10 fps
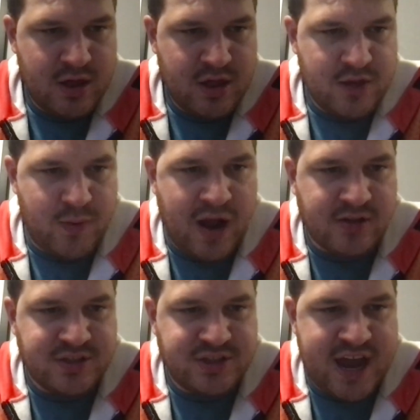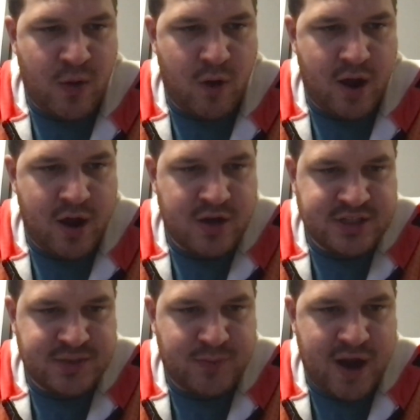The Browns and Jaguars,
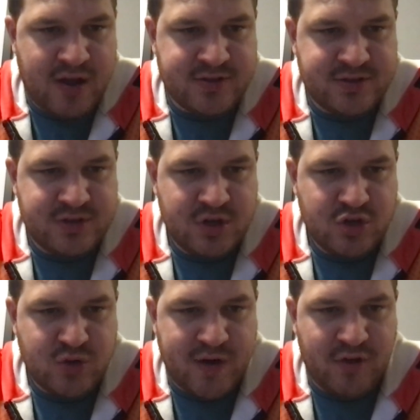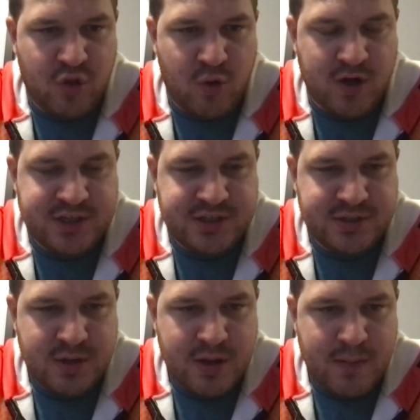as the Browns, Trevor
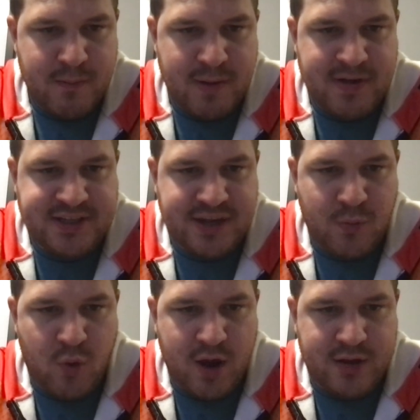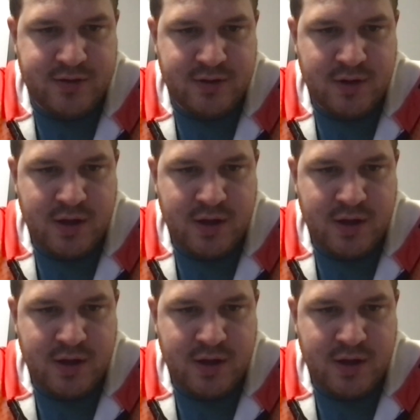Lawrence, maybe somewhat